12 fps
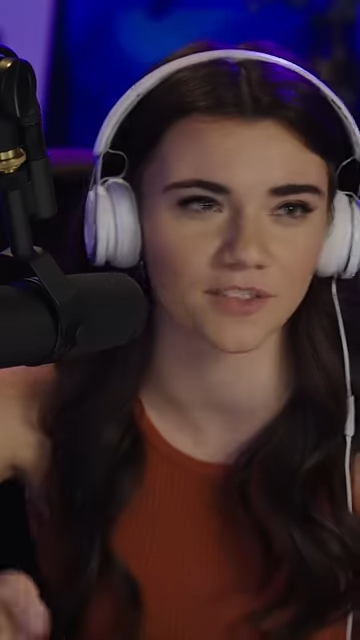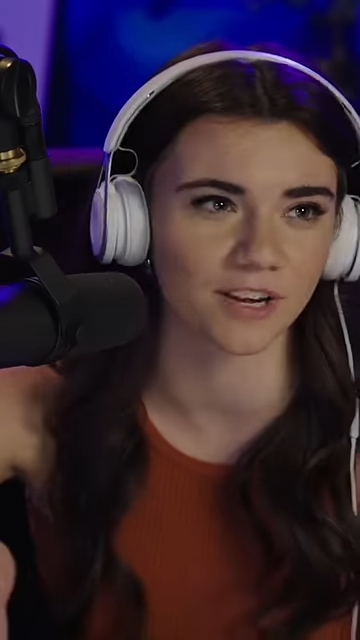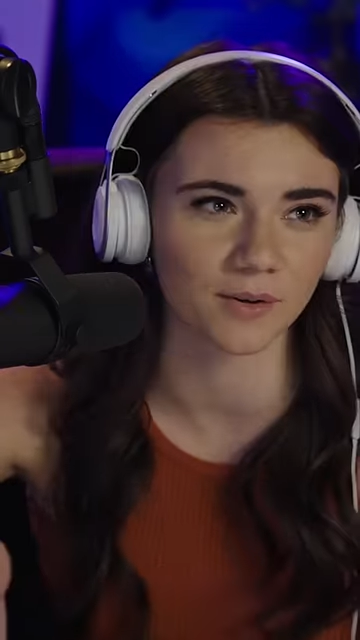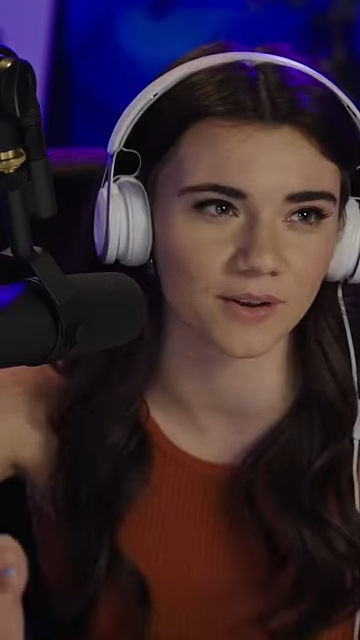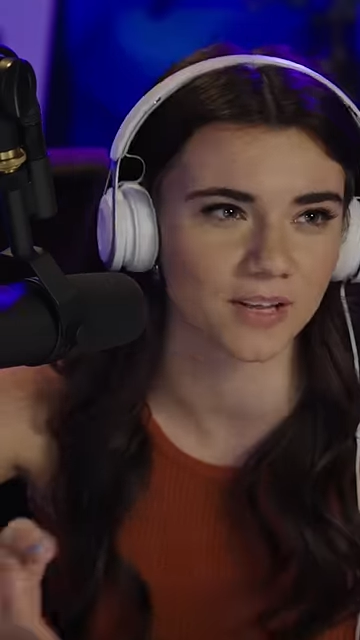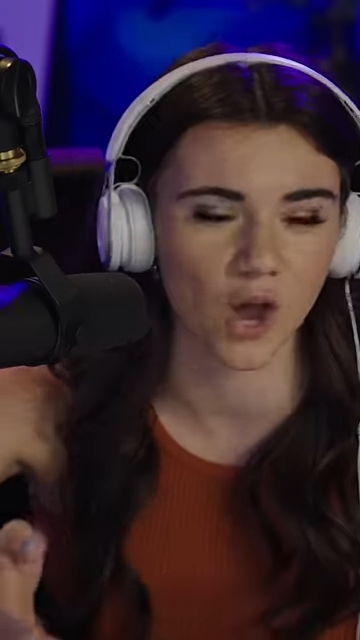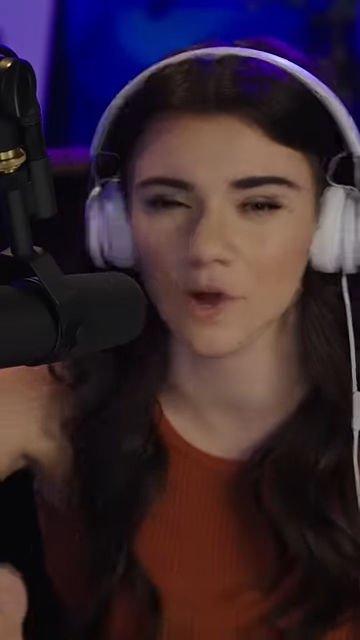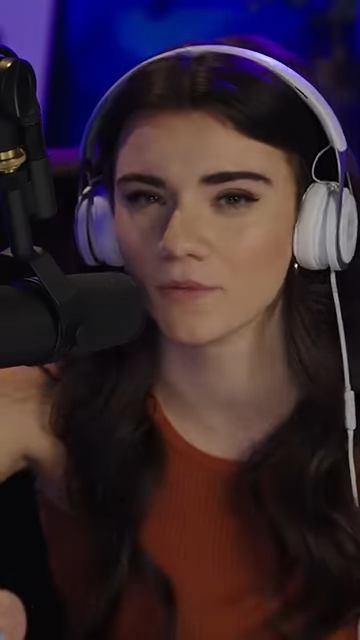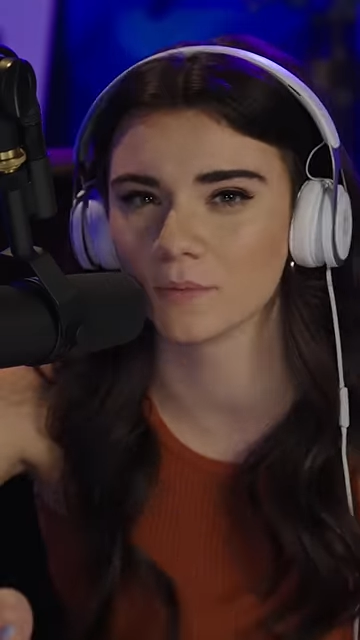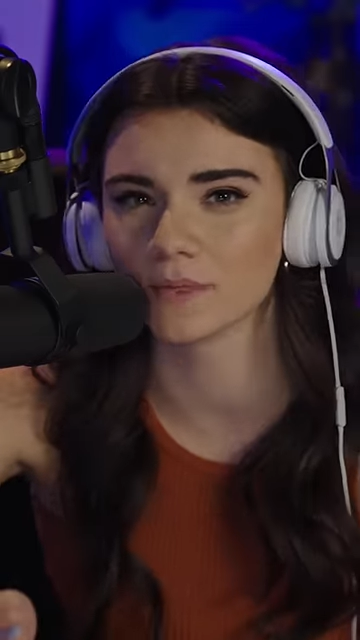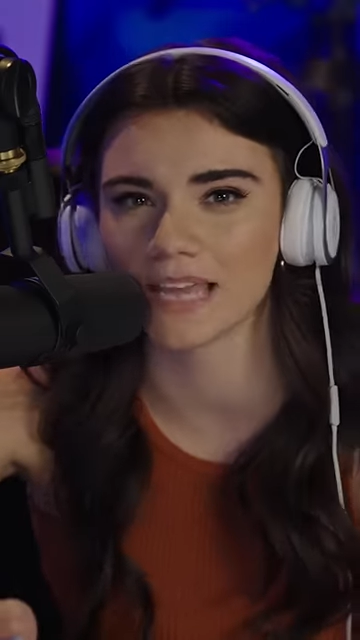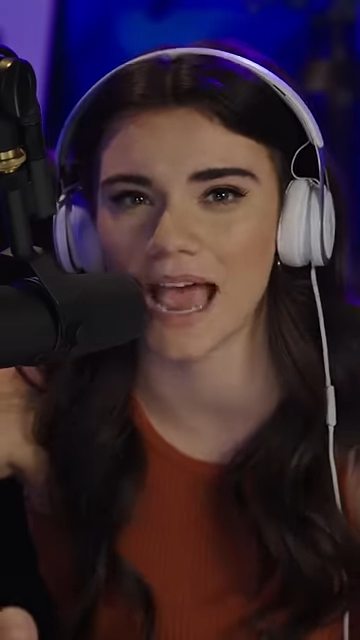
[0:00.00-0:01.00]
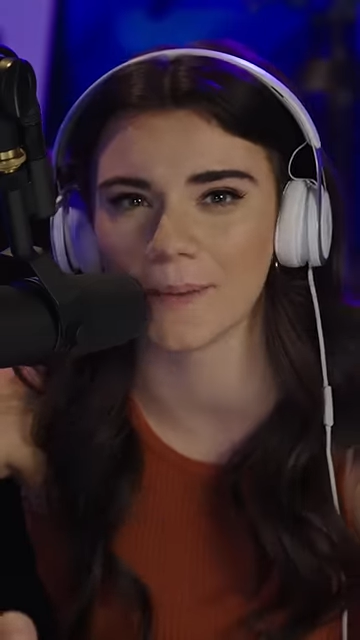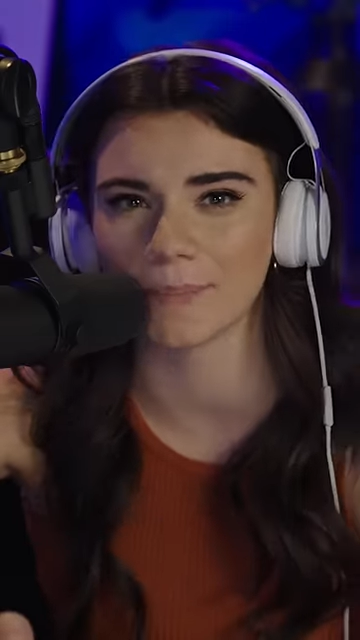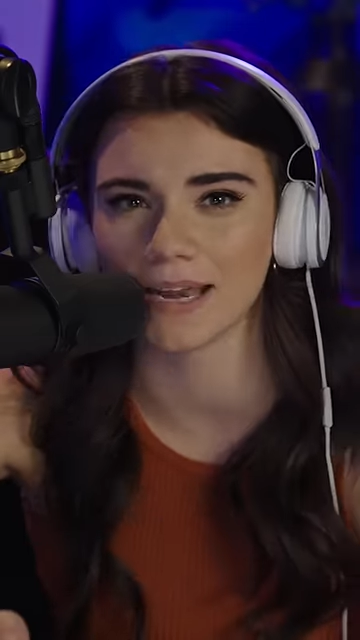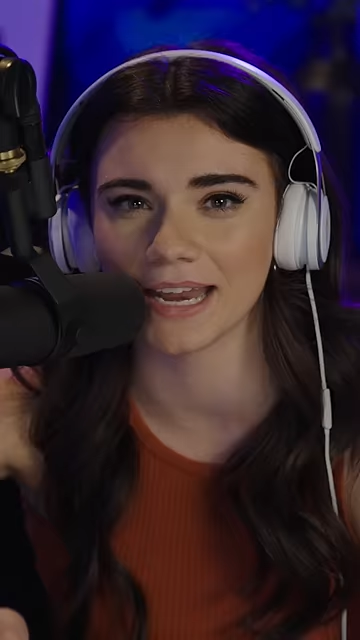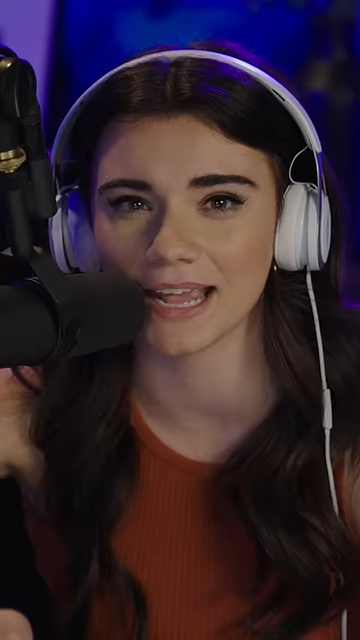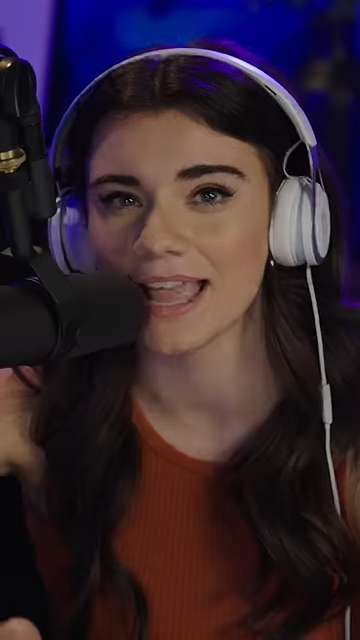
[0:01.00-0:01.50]
and then COVID was
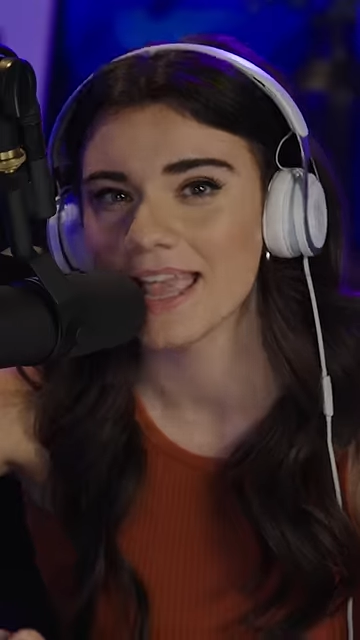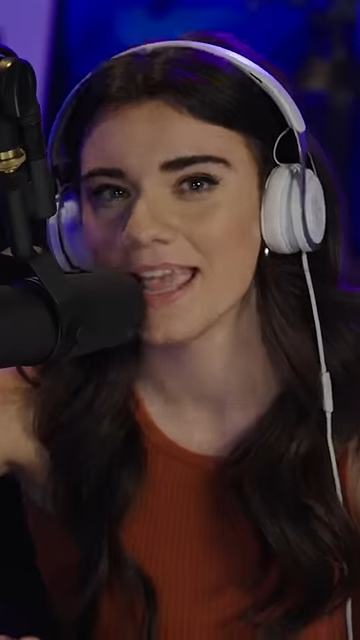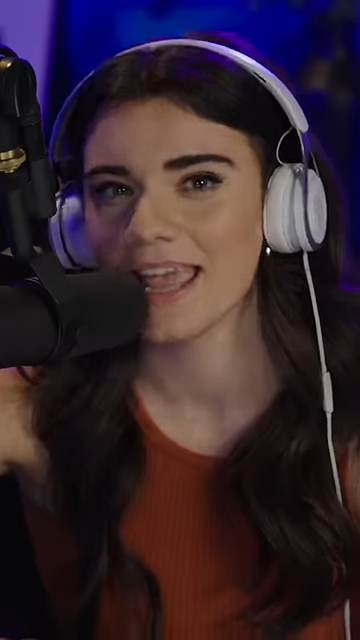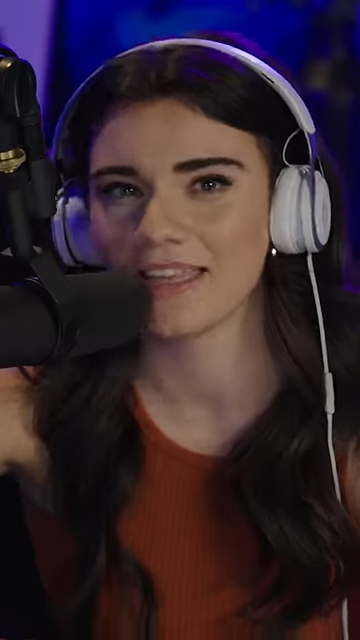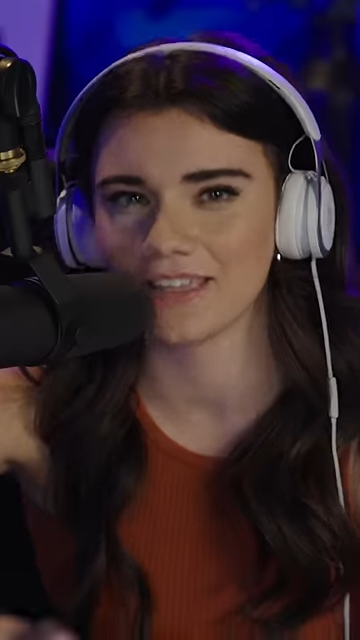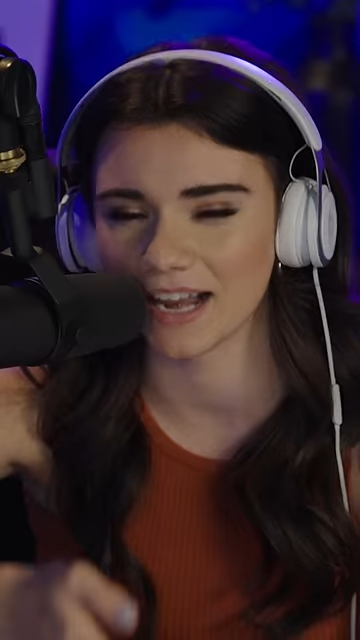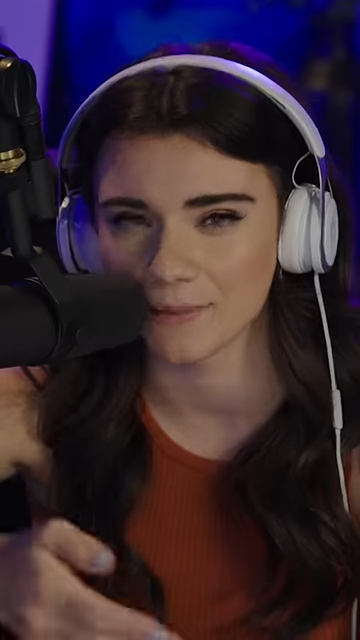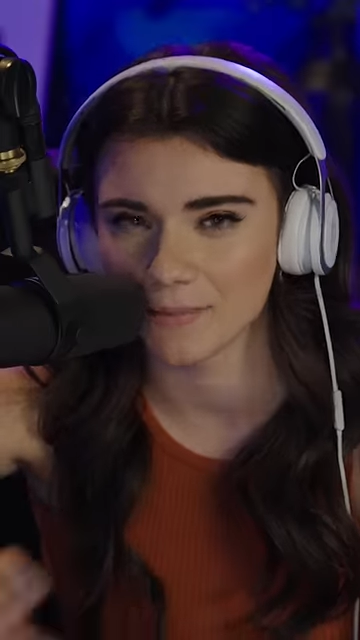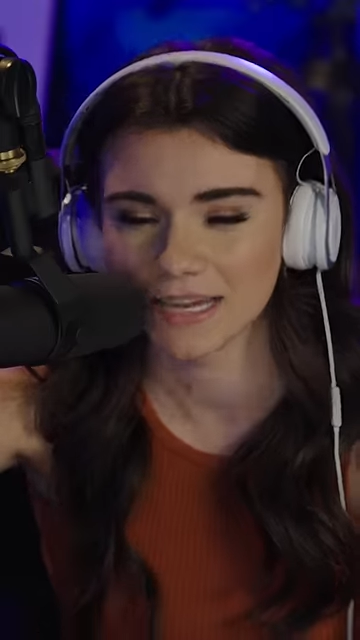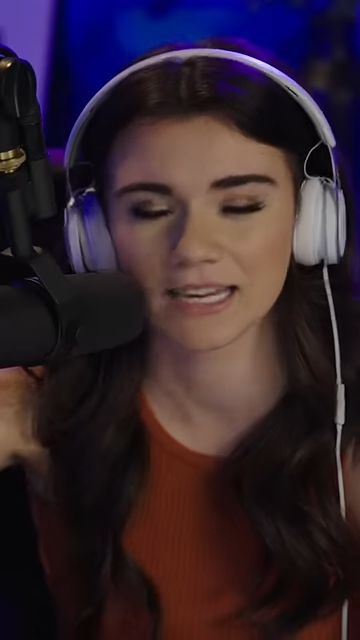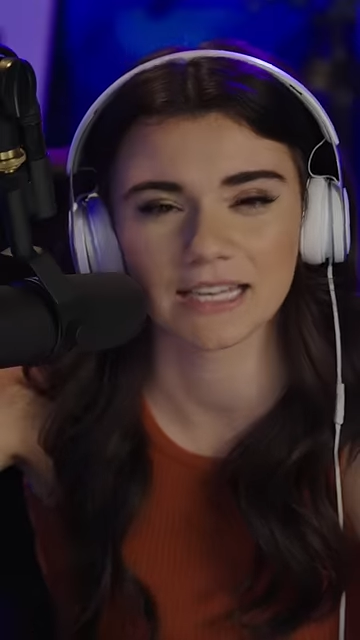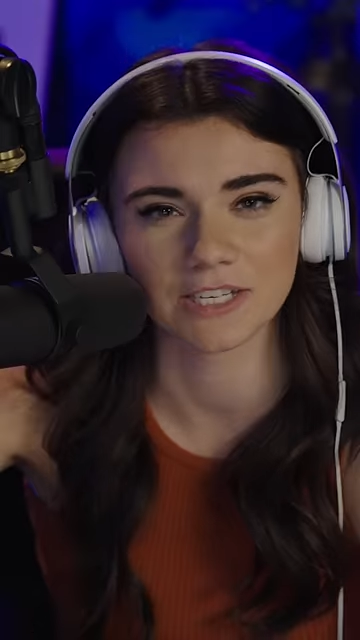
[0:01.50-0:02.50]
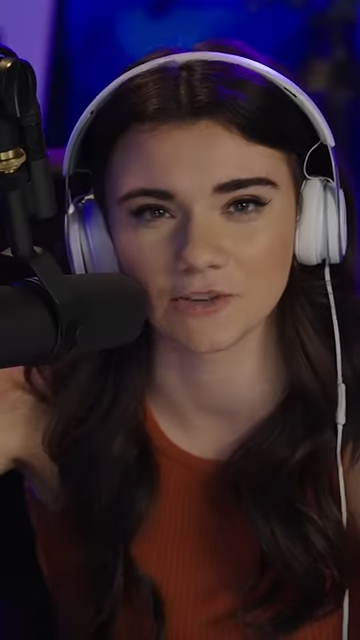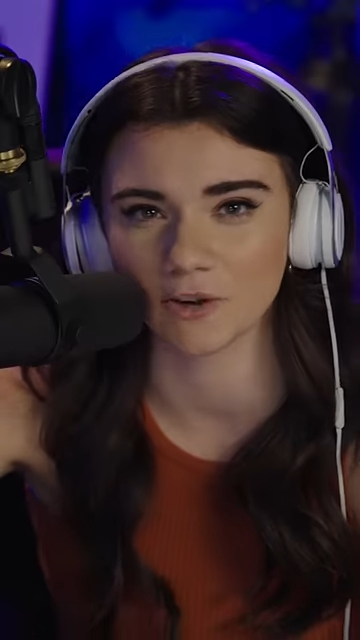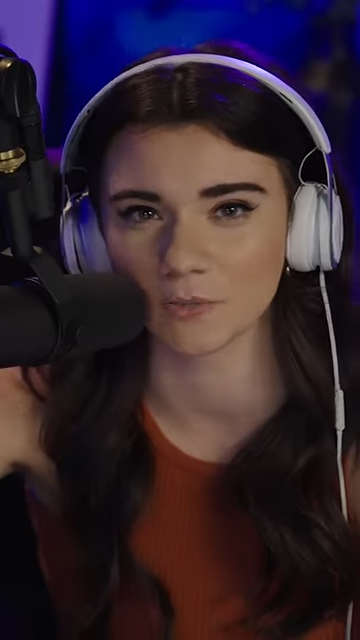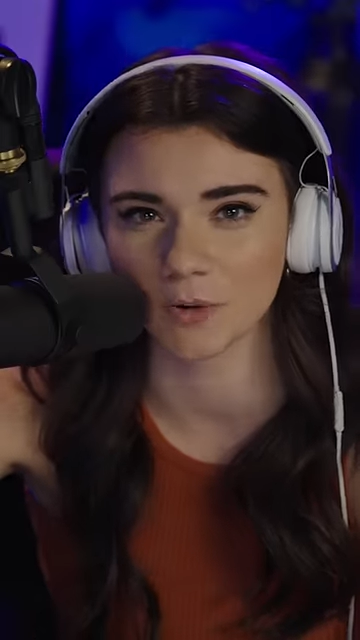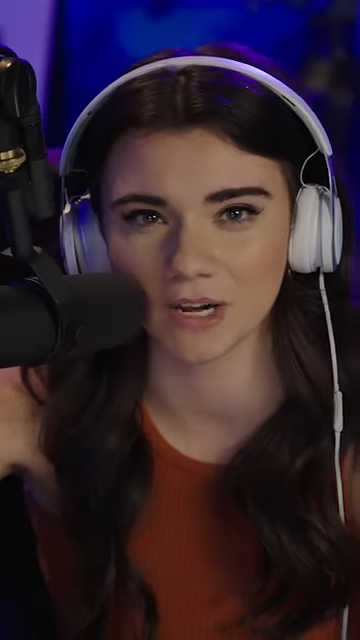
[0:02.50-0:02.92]
happening, and then I immediately started